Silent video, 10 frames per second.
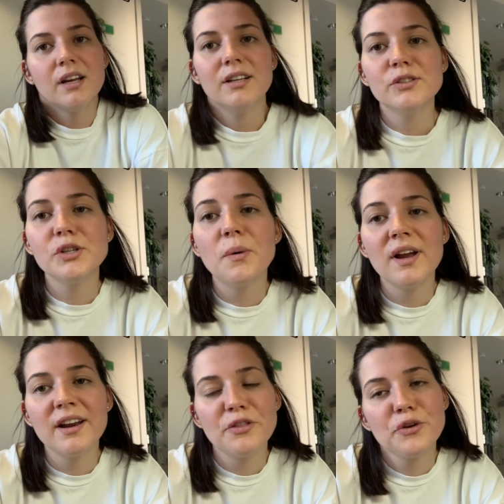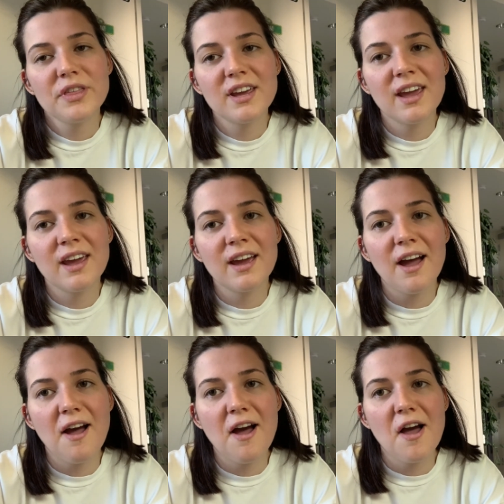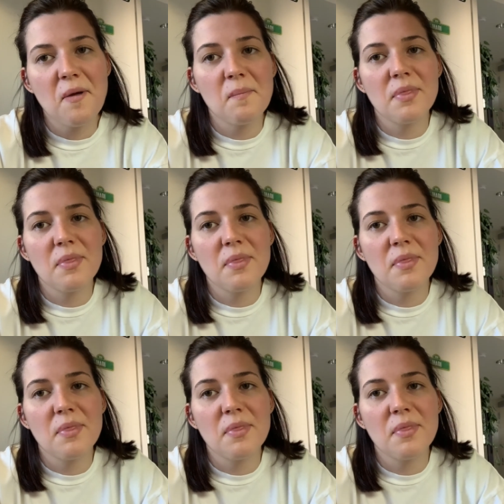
So another thing um,